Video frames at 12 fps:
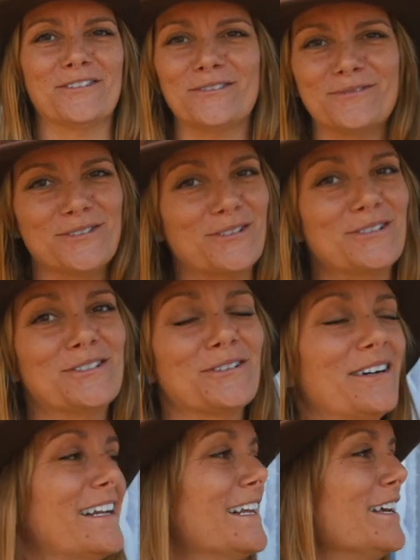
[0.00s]
you. You can
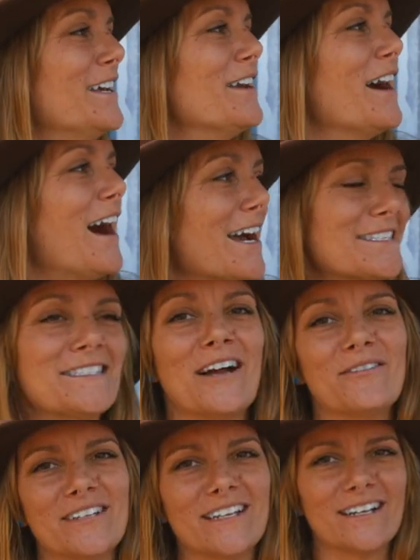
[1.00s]
do it. Us
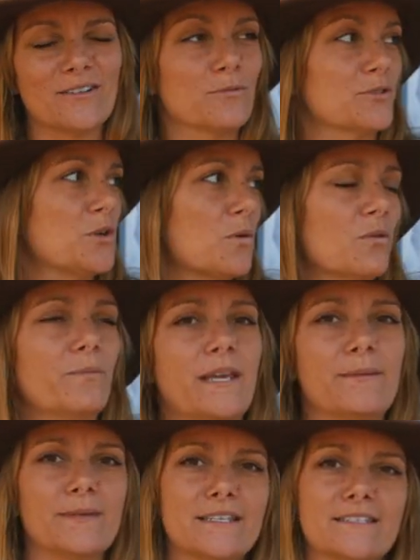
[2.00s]
down here, we're total
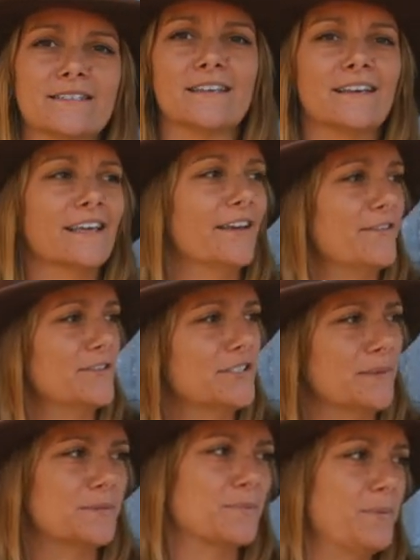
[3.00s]
babies. If it
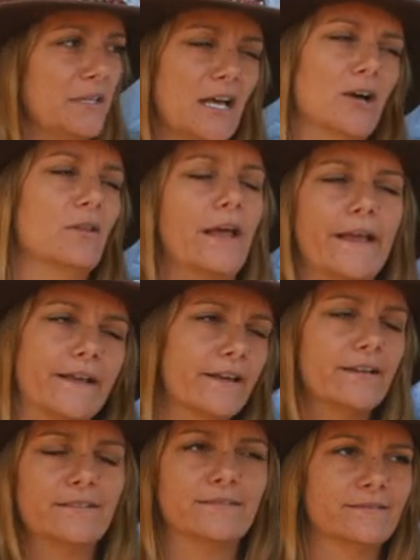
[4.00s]
dips below like
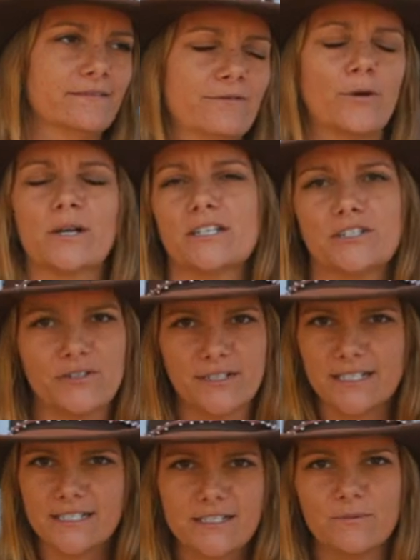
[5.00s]
40
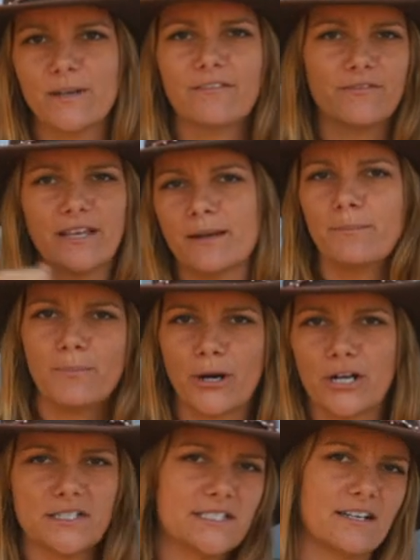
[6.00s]
degrees, we have like
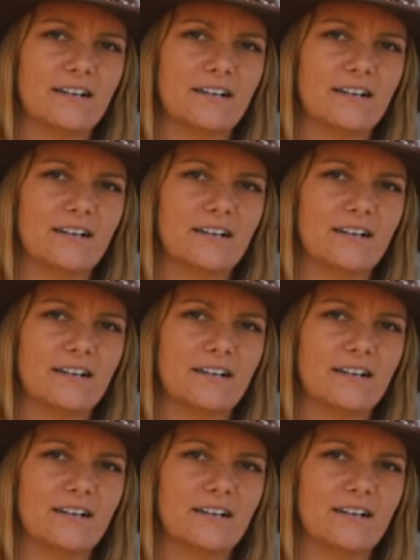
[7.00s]
burkas